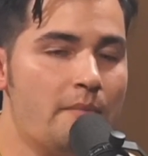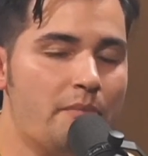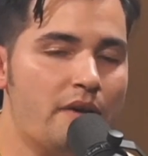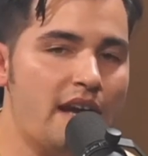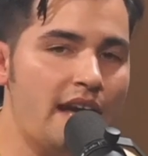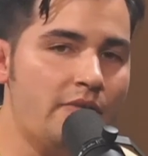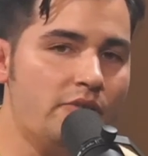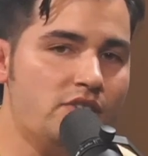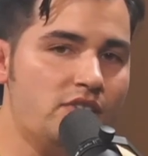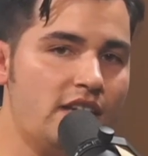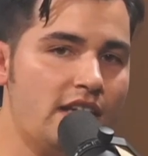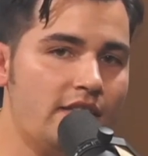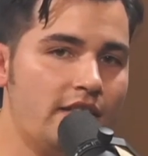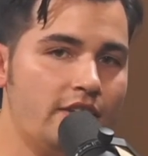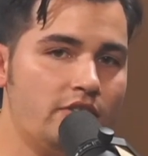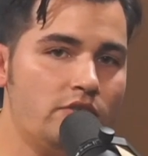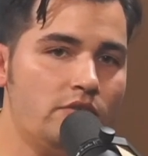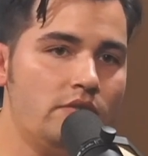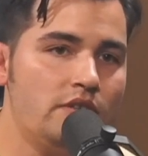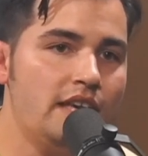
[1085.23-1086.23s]
But I was saying
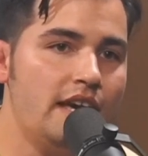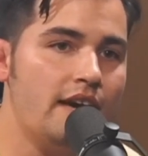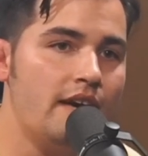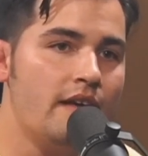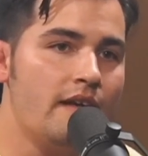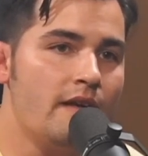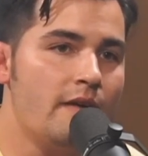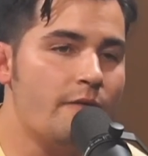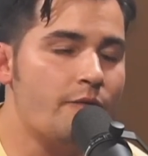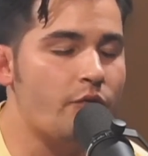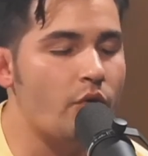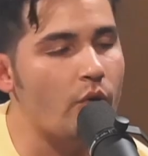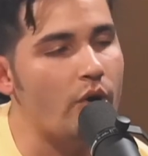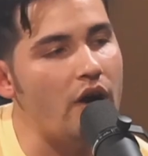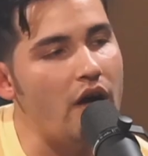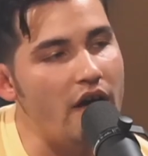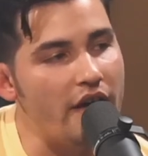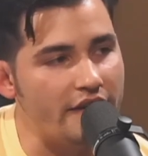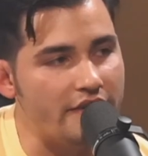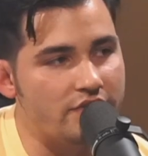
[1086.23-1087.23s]
like, dude, yeah,
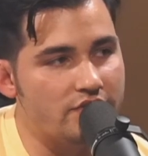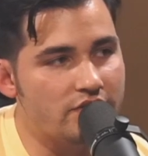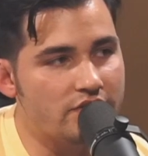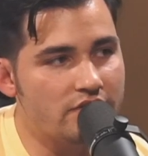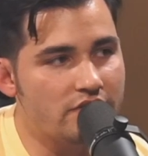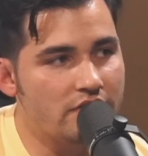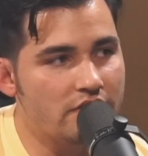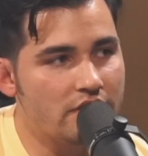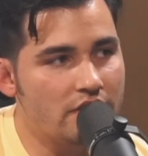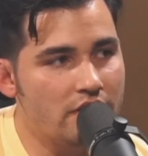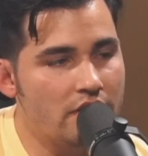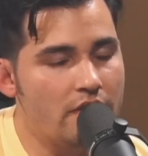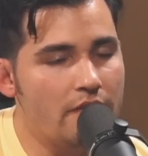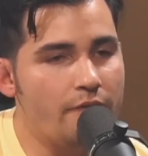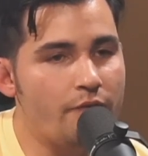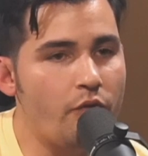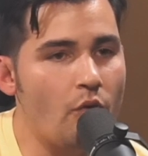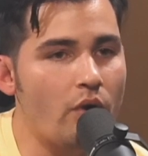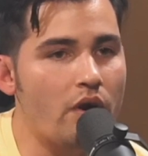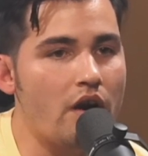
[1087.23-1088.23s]
for us, mm -hmm.
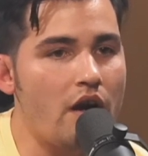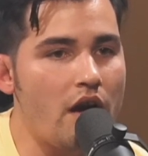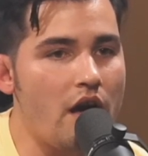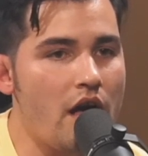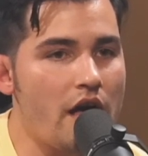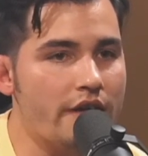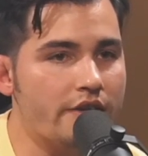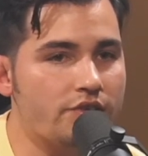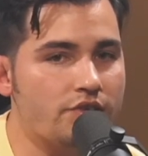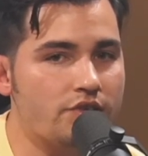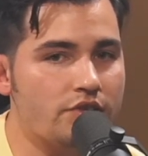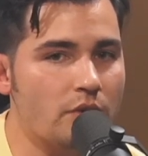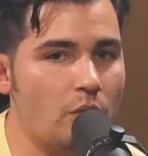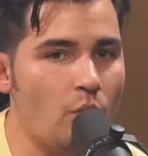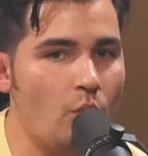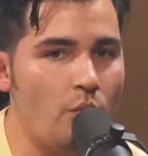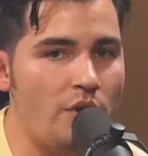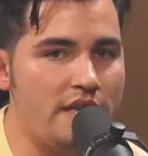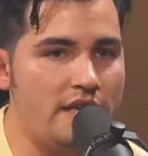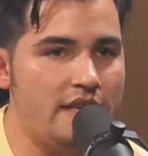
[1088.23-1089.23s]
for us,
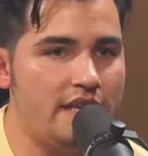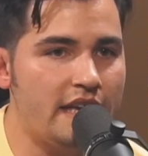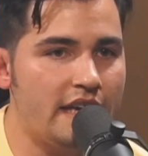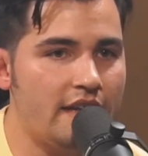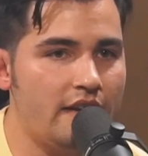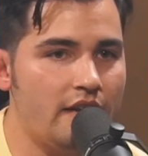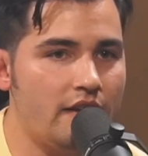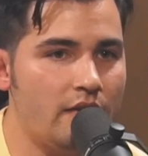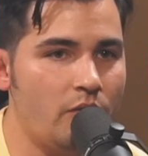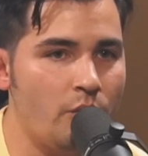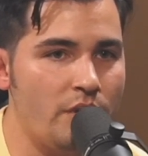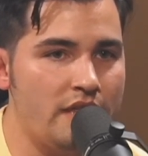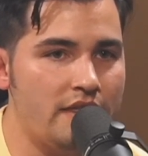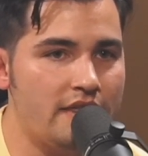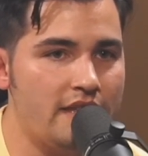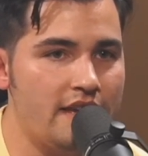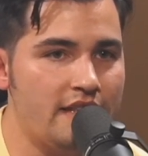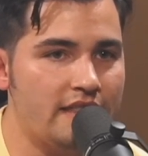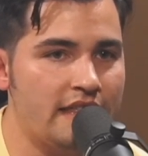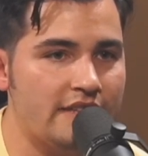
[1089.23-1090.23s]
we get we
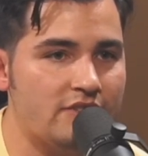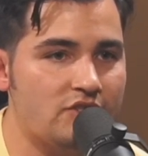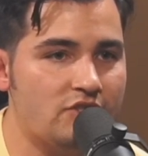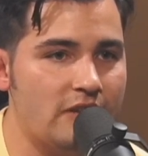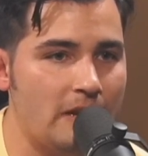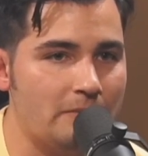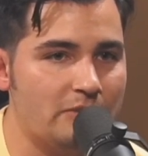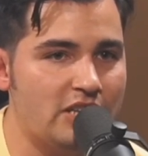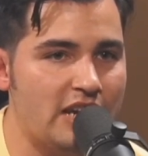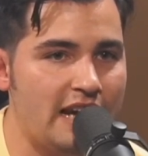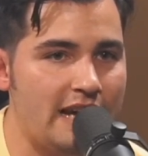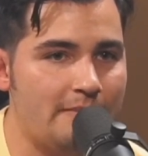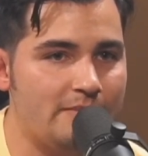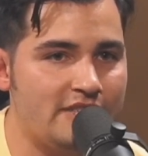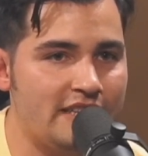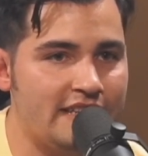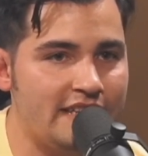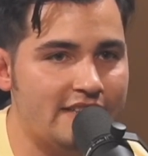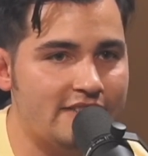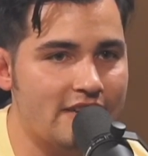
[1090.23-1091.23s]
think that
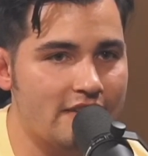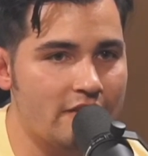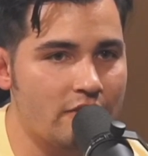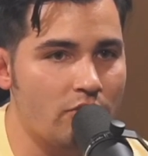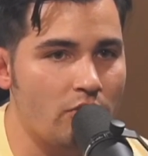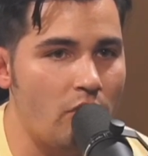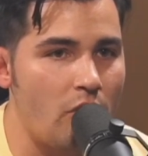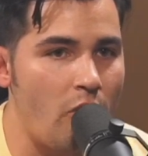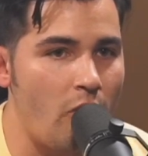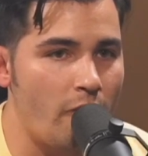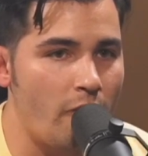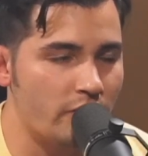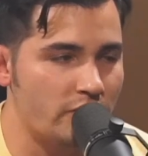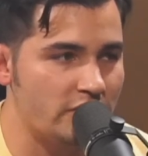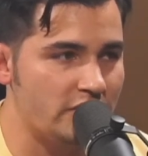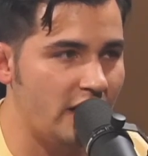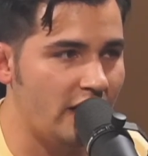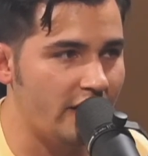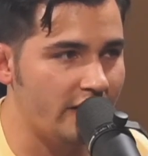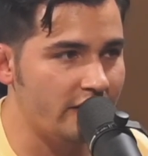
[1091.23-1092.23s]
sometimes it gets a little
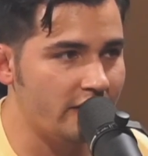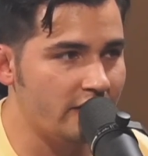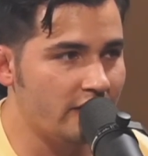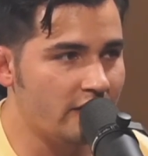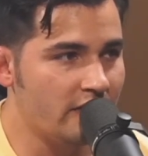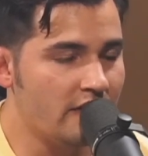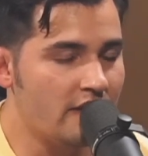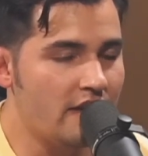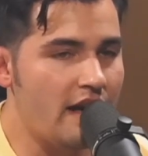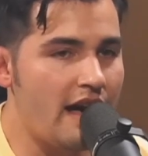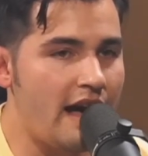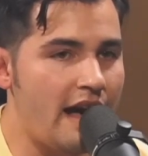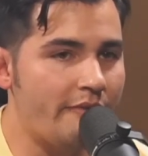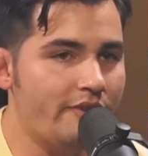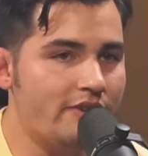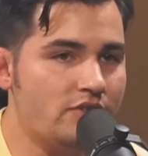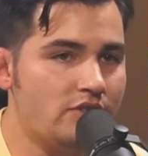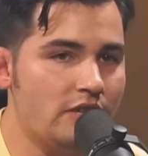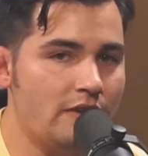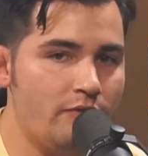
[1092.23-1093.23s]
overdone."
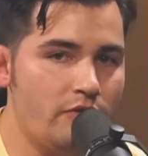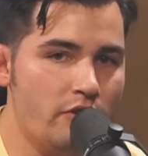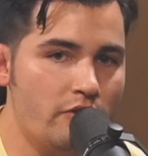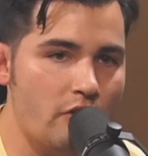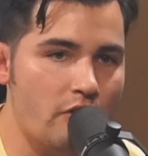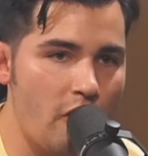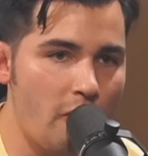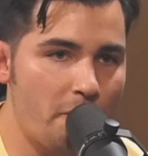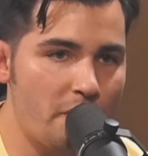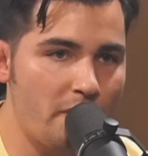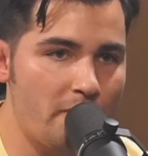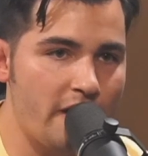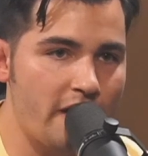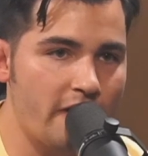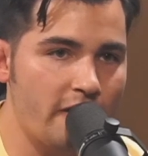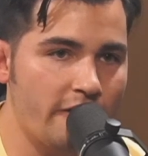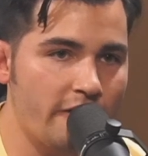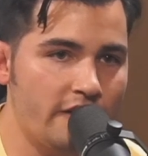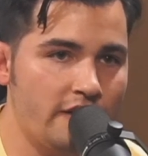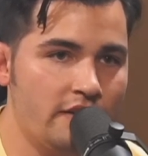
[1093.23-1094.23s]
Obviously, if you grow up in
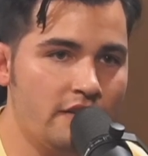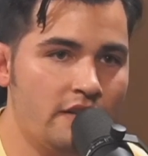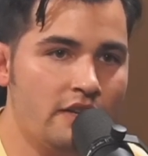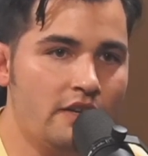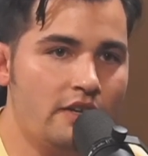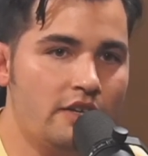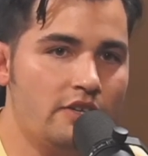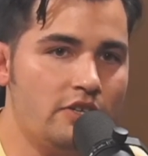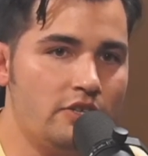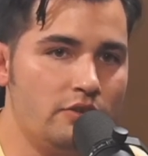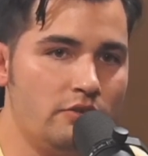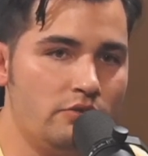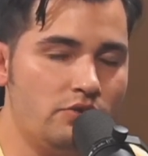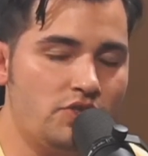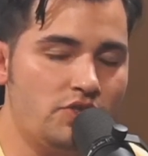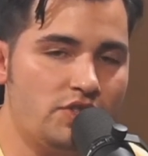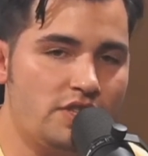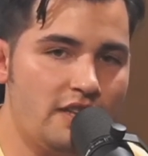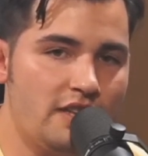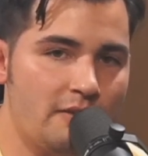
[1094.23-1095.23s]
Maryland, you
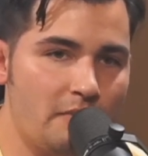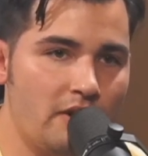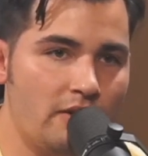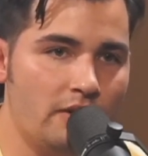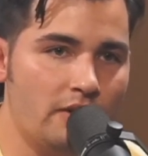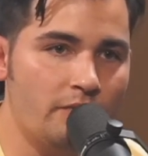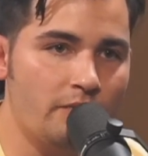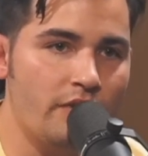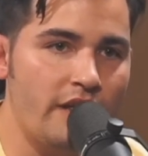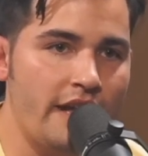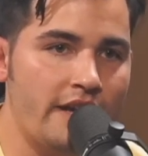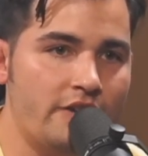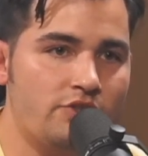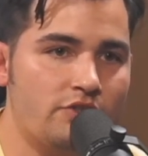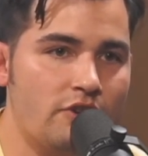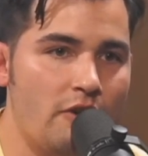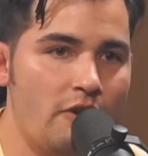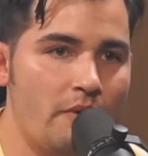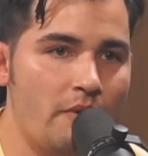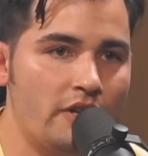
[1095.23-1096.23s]
see the Maryland flag
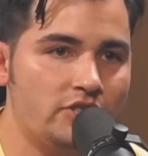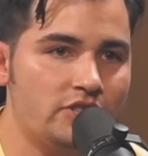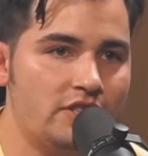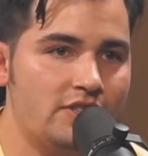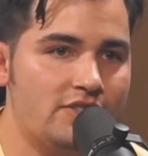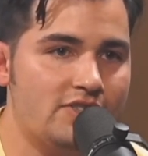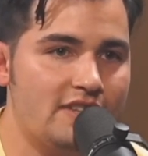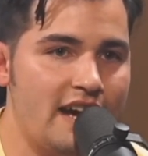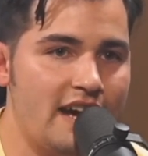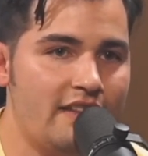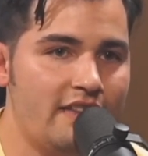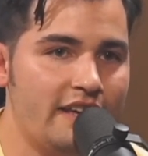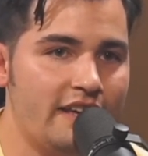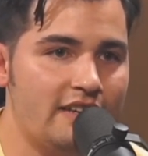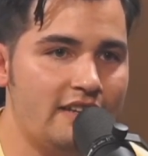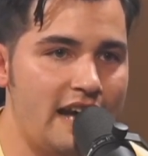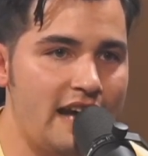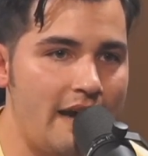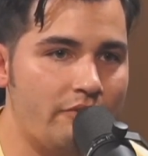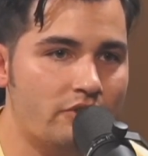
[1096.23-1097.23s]
so much, it's not like
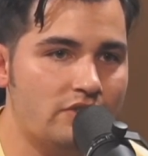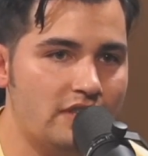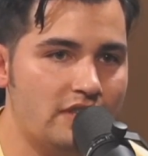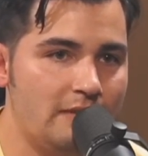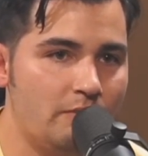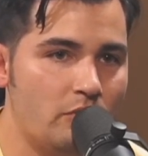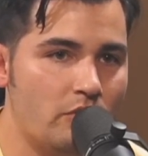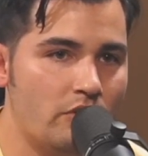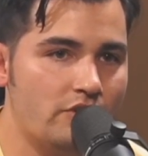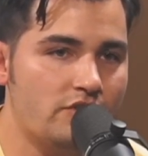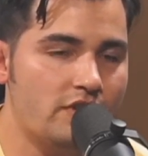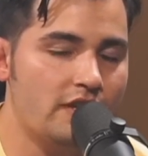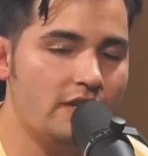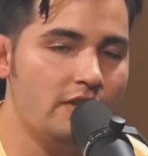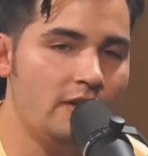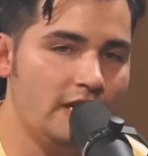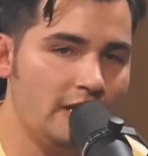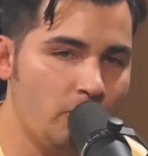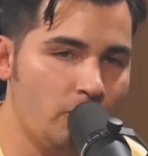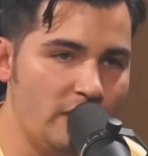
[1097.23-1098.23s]
a novelty anymore. It's like,
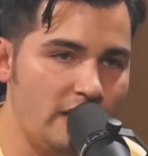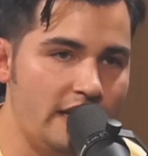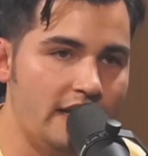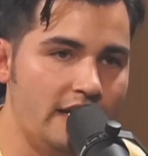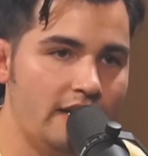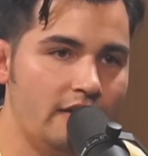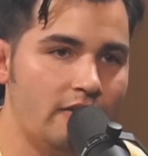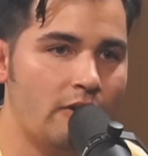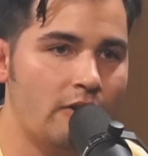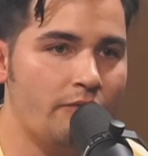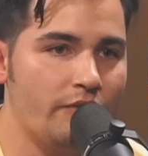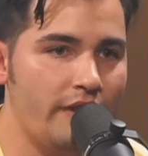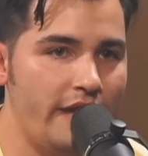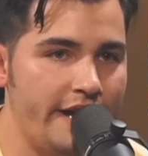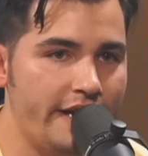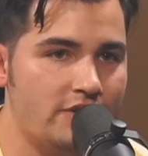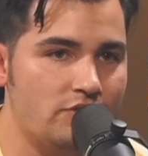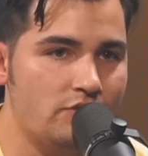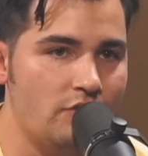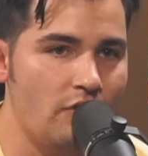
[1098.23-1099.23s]
we get it. Our
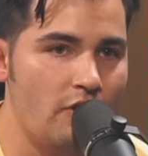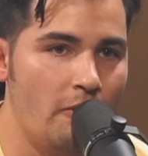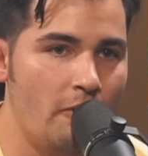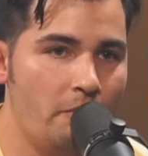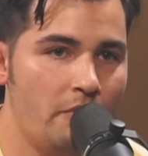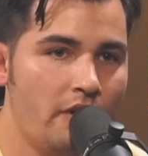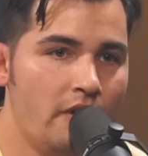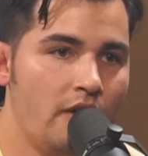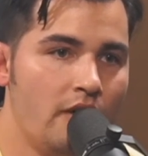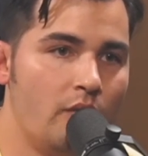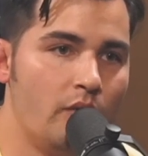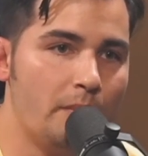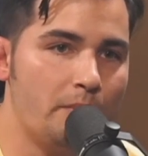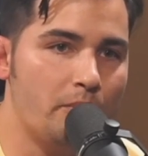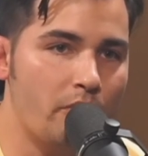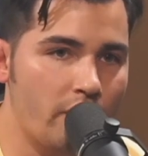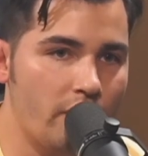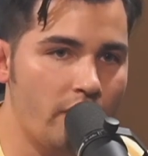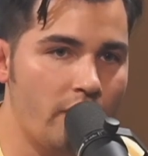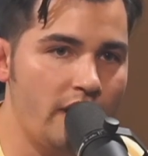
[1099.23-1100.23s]
flag is dope. We
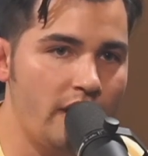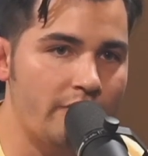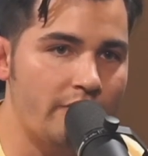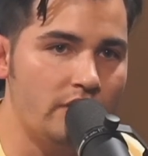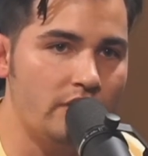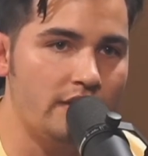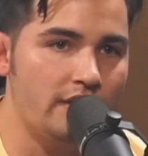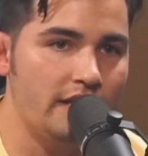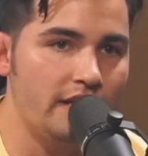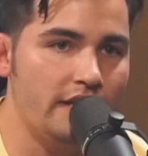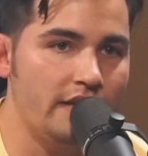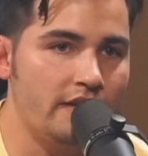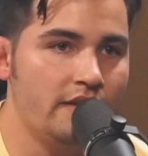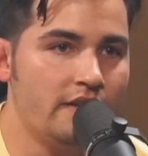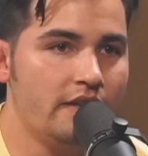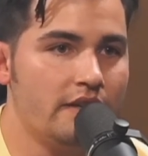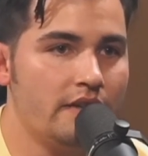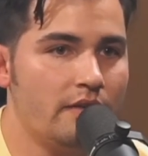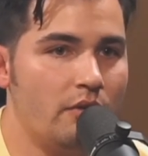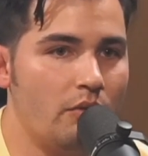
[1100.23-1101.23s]
put it on everything,
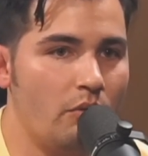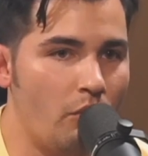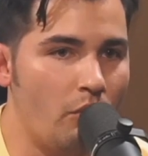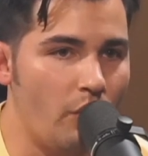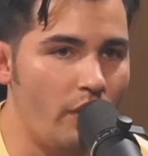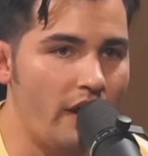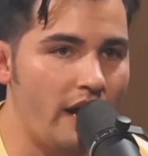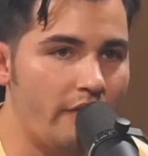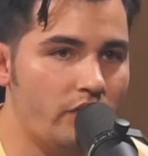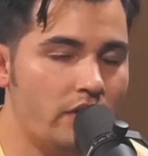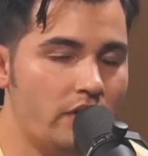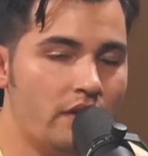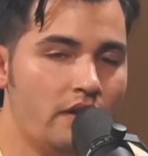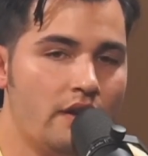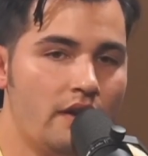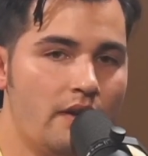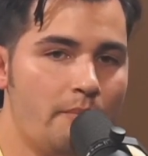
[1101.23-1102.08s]
whatever.